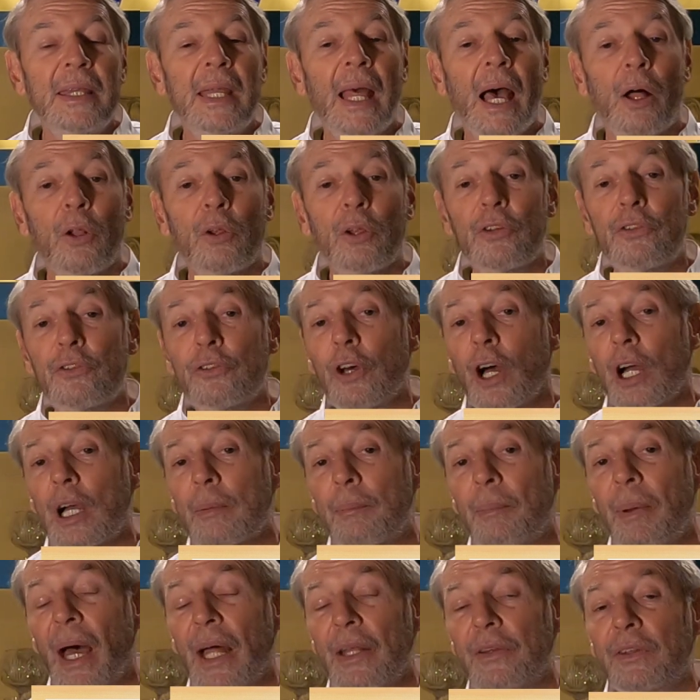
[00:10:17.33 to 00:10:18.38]
Now, let's talk
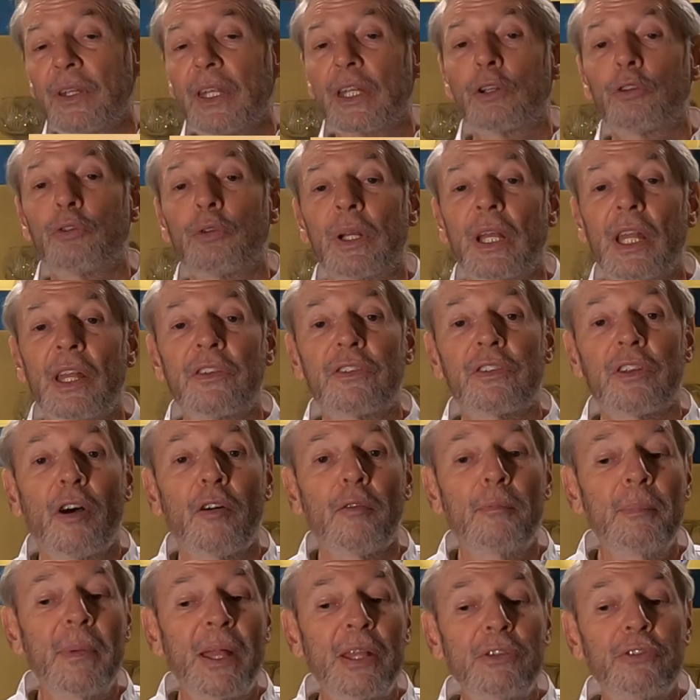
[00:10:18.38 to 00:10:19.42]
about the ingredients
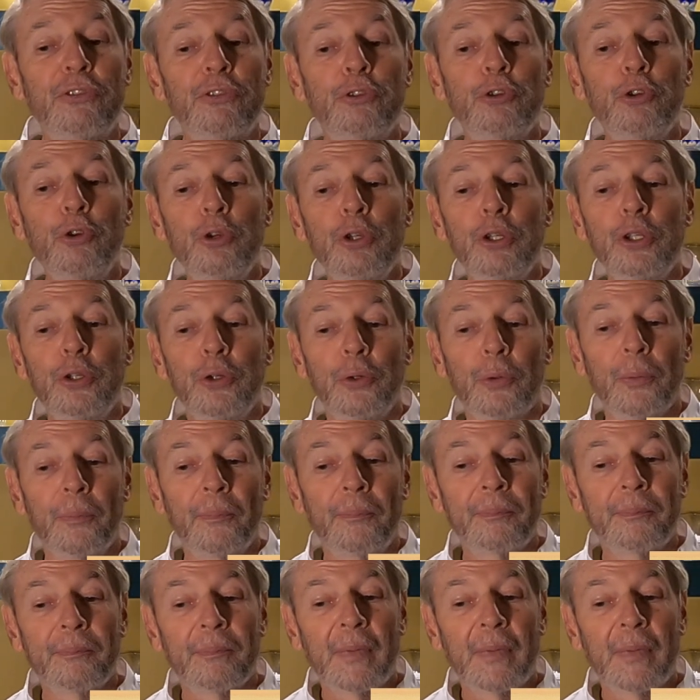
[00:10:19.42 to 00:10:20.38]
of mentsuyu.